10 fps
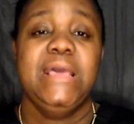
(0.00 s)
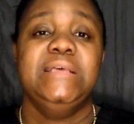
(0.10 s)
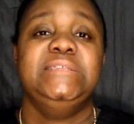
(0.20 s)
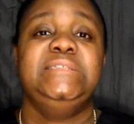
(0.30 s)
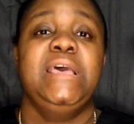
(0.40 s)

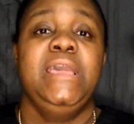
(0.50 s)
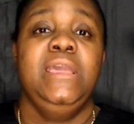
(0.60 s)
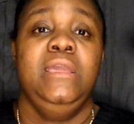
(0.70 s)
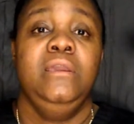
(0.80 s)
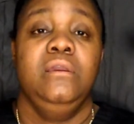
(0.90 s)

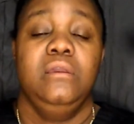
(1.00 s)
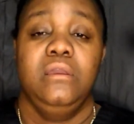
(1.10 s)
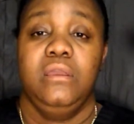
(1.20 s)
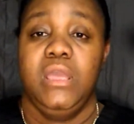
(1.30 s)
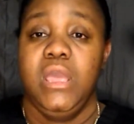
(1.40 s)
saying,
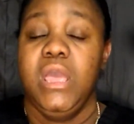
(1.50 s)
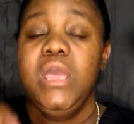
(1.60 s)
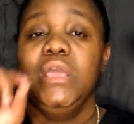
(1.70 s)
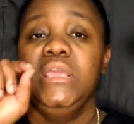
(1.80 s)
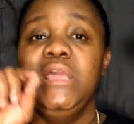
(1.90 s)

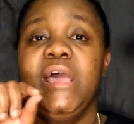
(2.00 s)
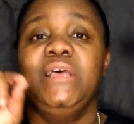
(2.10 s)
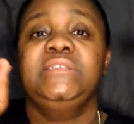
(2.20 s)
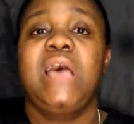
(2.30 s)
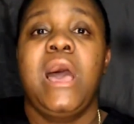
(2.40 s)

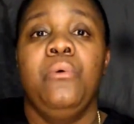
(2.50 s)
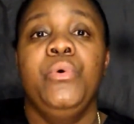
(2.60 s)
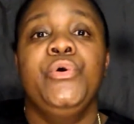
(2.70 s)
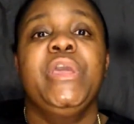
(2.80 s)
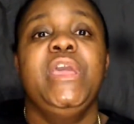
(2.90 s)
yes, I
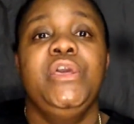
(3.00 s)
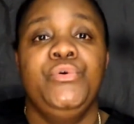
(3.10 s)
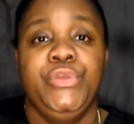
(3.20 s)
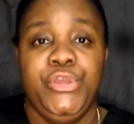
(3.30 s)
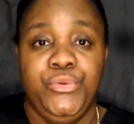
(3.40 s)
will
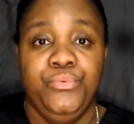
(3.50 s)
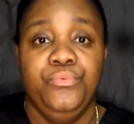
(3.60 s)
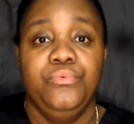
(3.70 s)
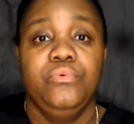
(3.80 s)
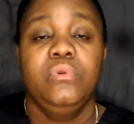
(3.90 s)
kill you.
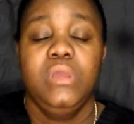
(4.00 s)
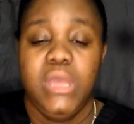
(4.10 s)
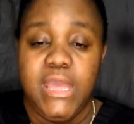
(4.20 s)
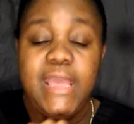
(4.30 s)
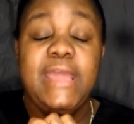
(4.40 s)

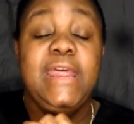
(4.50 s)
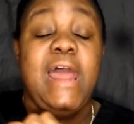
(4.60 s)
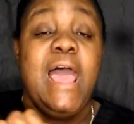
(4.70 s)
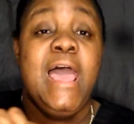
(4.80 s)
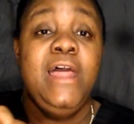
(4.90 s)
And
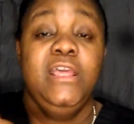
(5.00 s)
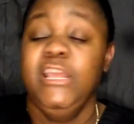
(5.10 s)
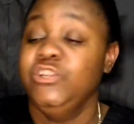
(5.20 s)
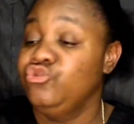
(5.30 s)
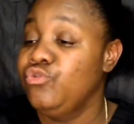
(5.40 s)
he
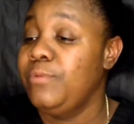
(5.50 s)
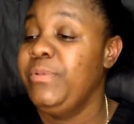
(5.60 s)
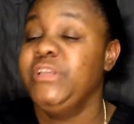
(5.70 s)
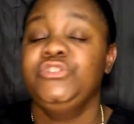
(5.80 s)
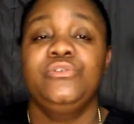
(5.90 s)
drew a
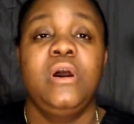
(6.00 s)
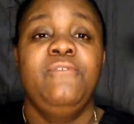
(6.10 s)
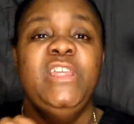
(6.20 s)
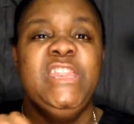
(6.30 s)
picture of a